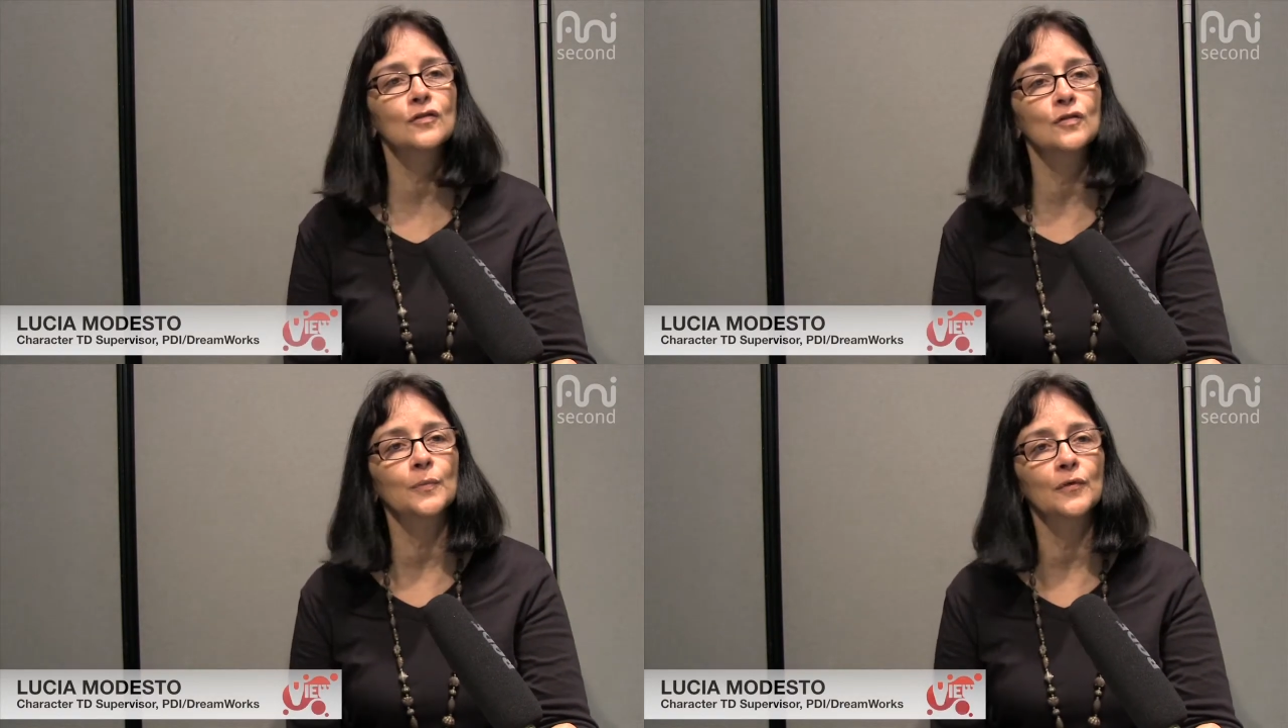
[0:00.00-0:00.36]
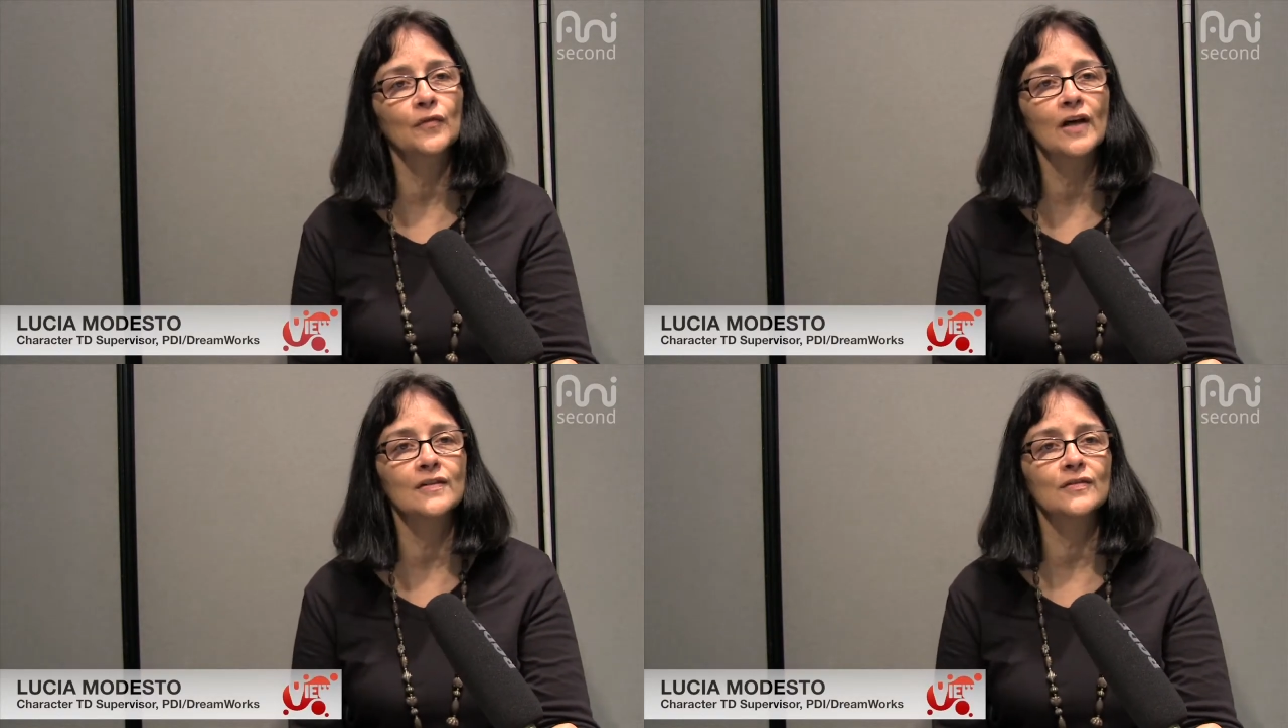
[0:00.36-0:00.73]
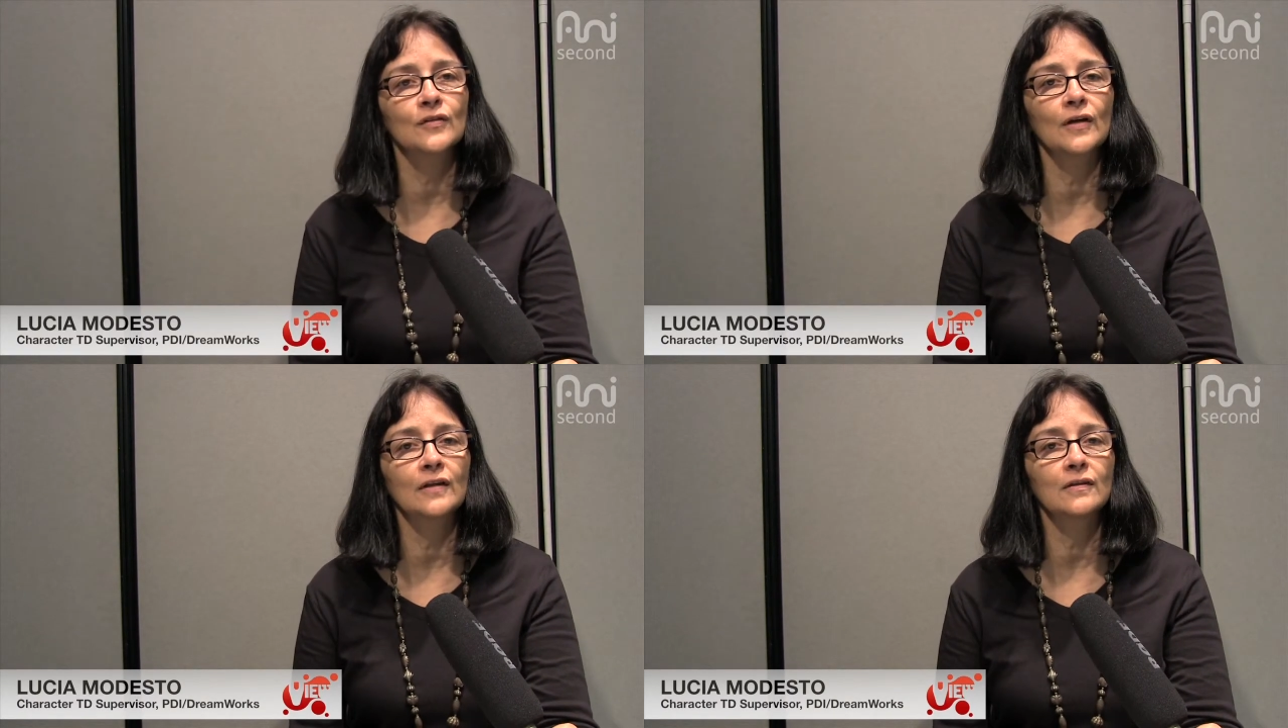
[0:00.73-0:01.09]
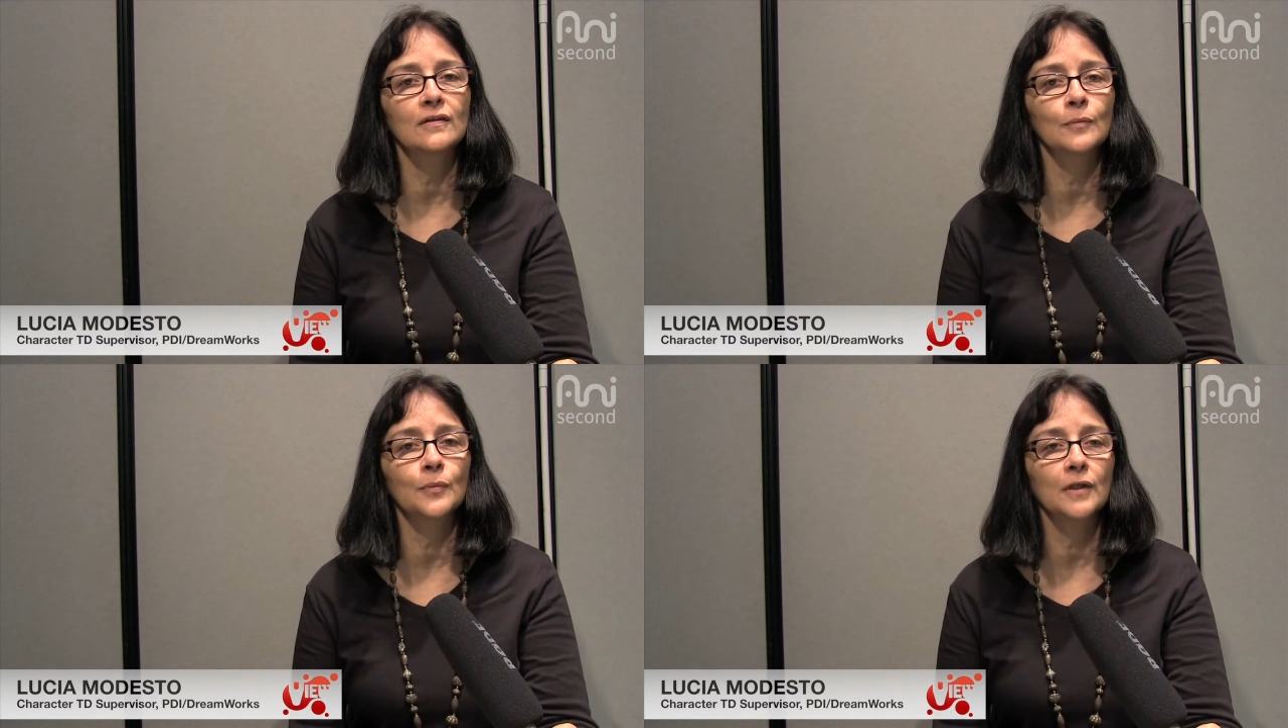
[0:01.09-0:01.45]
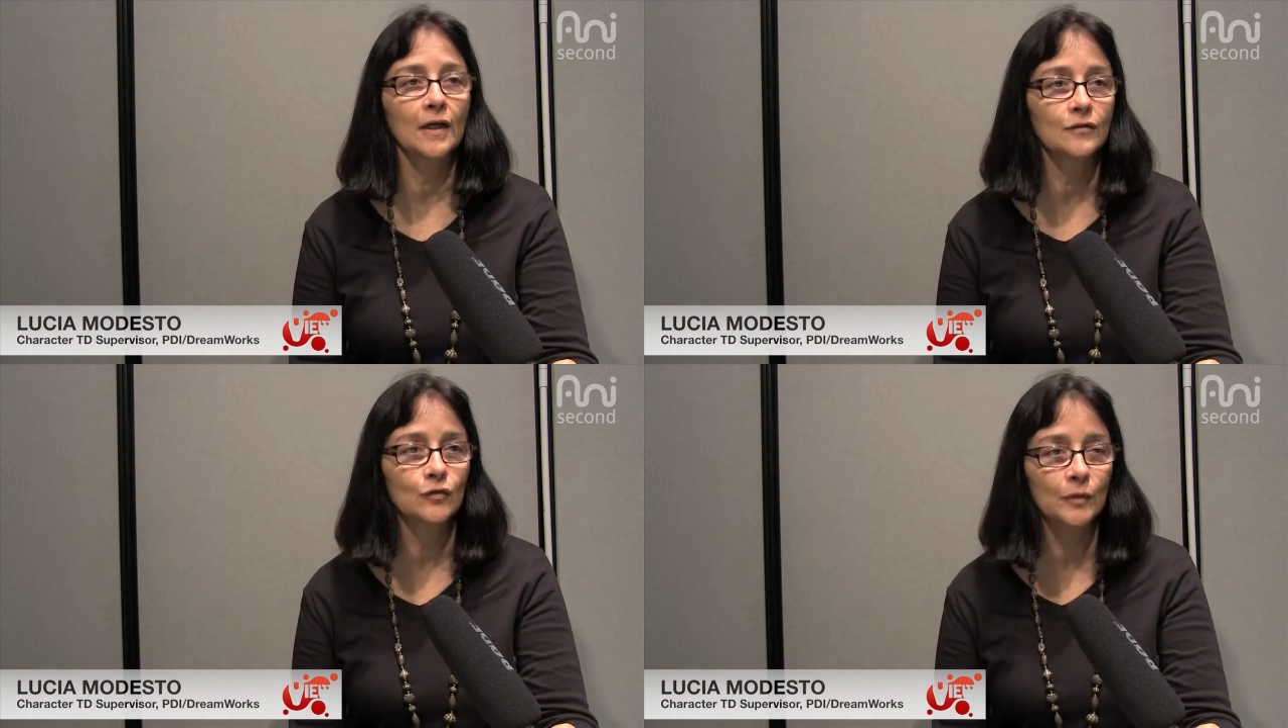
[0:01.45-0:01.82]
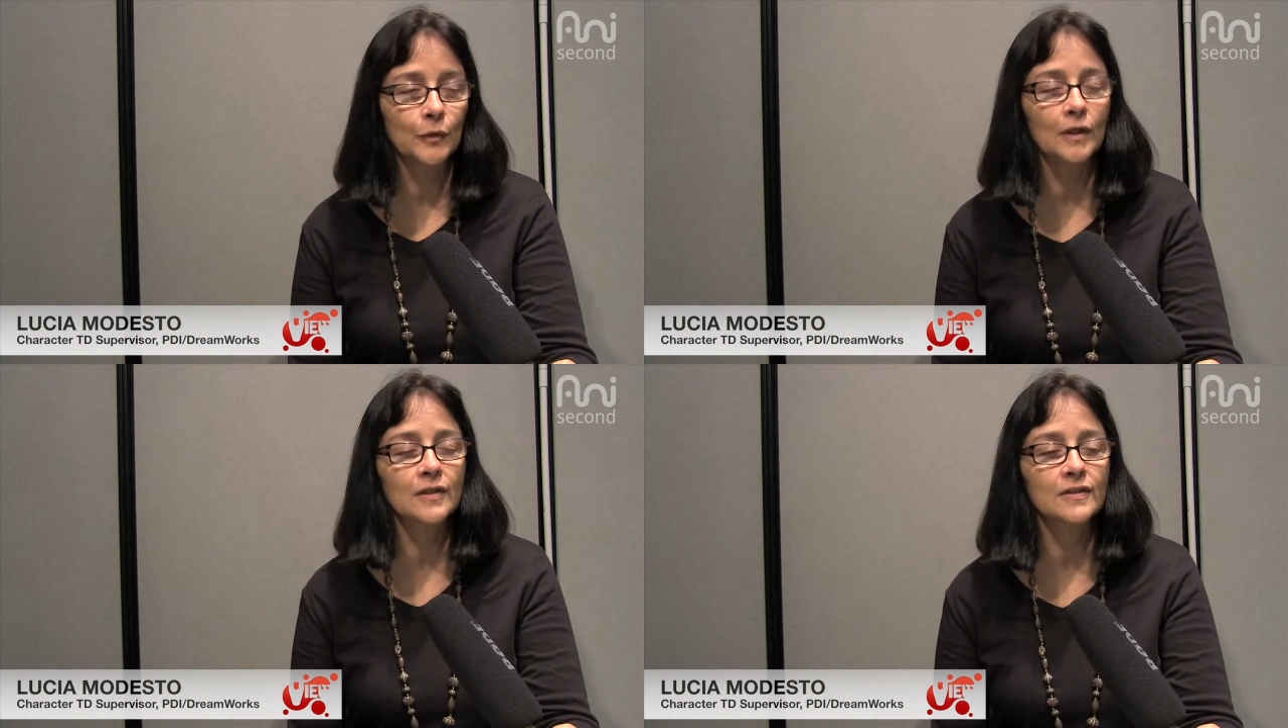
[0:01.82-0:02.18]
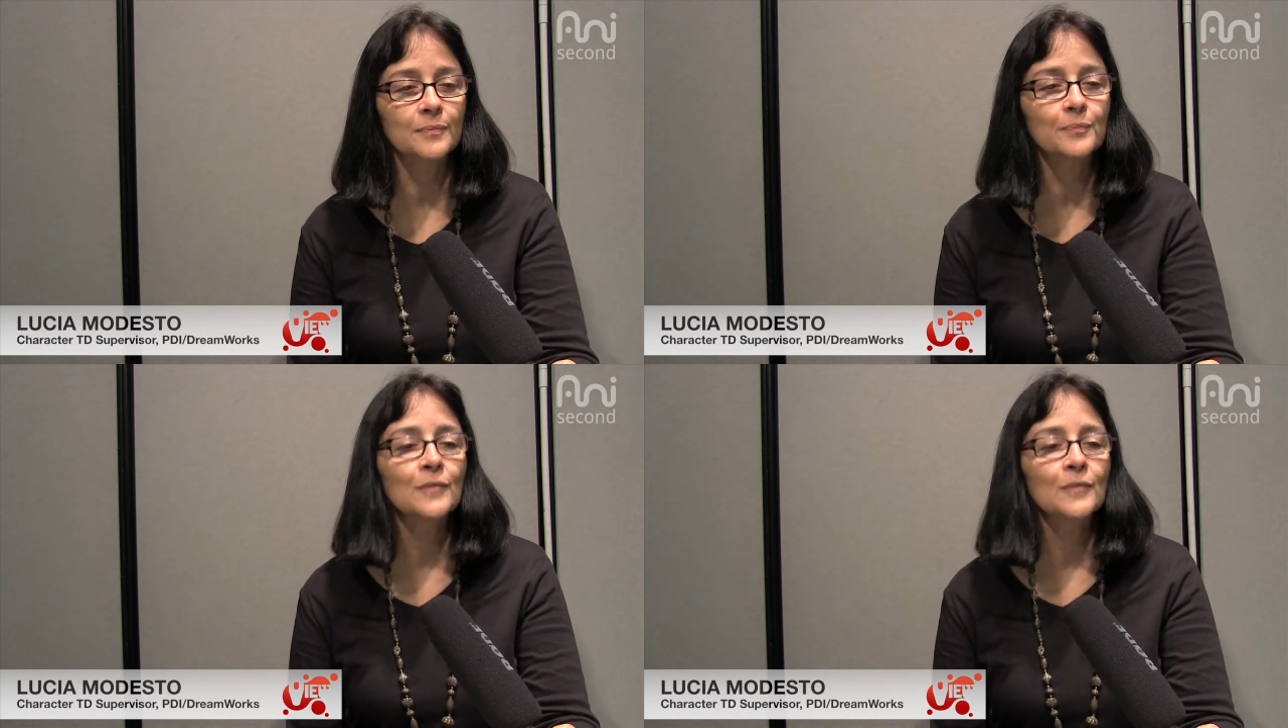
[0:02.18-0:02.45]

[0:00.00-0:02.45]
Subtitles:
supervisor at PDI DreamWorks.